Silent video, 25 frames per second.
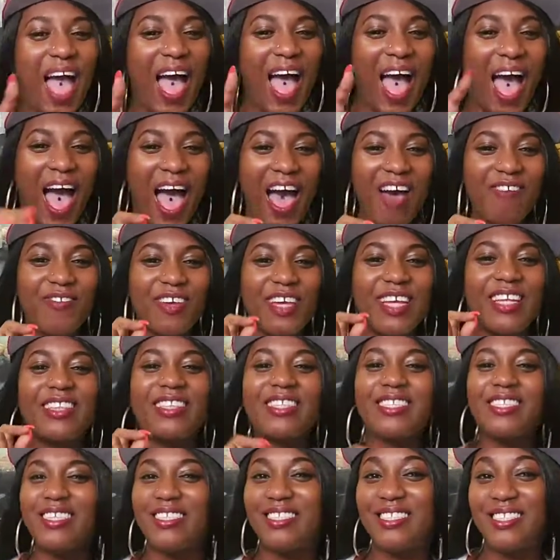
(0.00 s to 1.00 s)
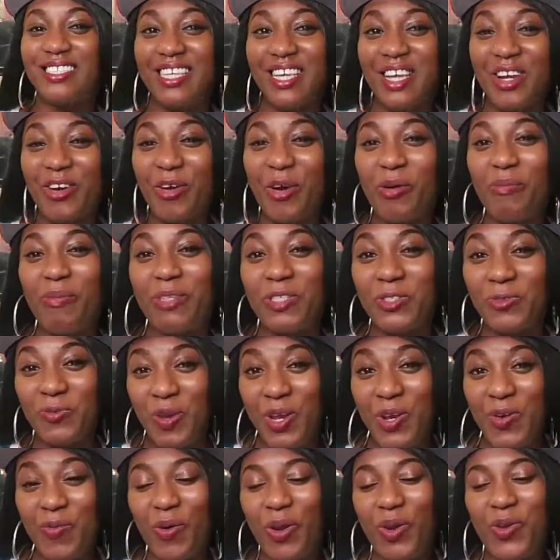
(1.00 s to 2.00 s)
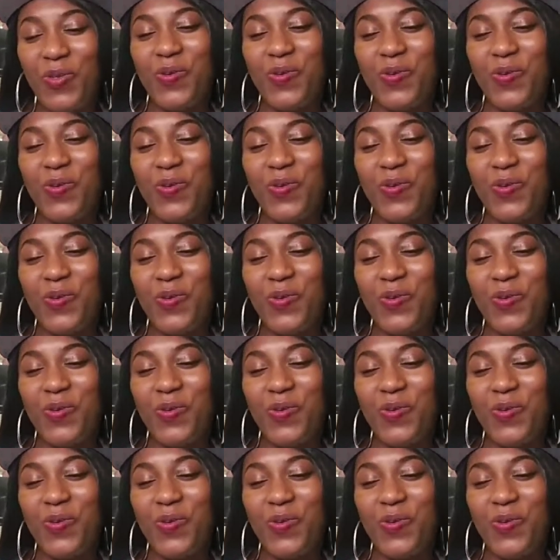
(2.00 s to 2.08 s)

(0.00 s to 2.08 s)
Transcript: Having the secret between